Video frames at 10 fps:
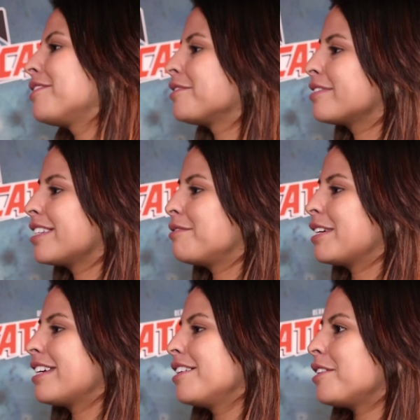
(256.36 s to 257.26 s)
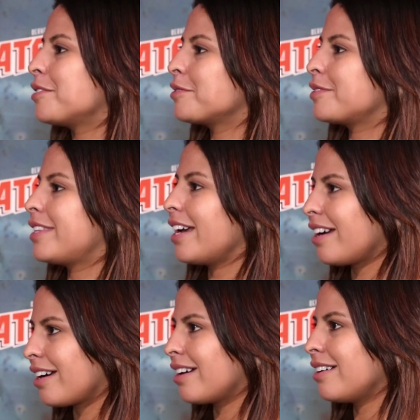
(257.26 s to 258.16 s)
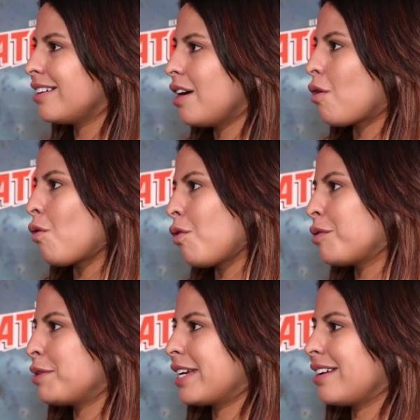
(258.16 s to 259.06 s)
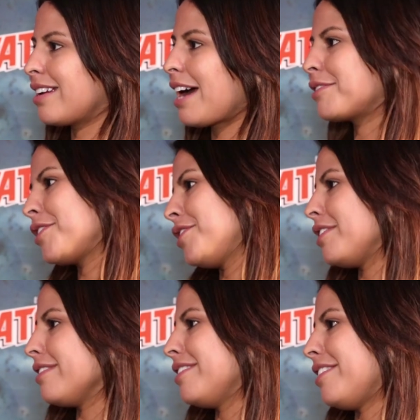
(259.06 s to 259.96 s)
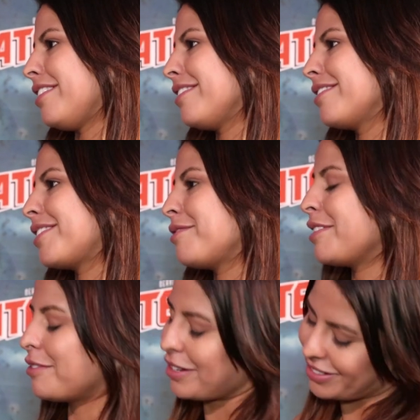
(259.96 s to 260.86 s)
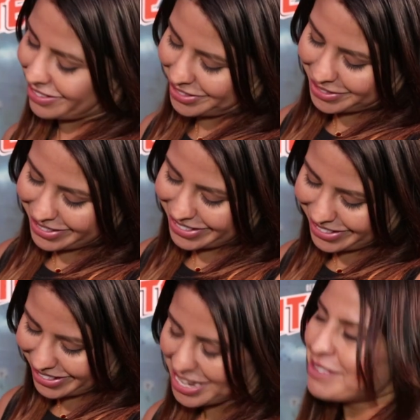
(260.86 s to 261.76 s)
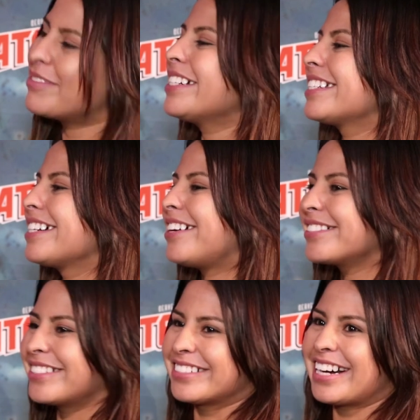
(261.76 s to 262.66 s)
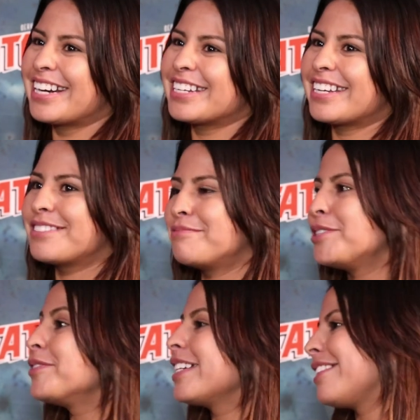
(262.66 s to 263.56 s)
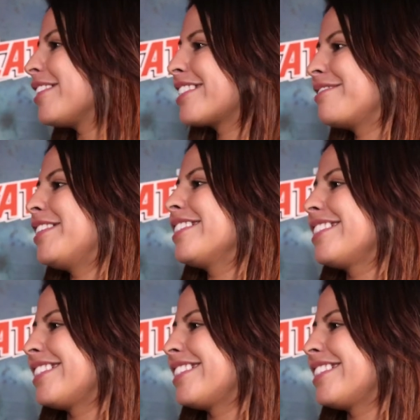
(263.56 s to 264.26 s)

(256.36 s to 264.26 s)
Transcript: only we can go there, or we can have surgery on the dog." So we all had surgery on the dog. But I'll go. I, the movie I watched it about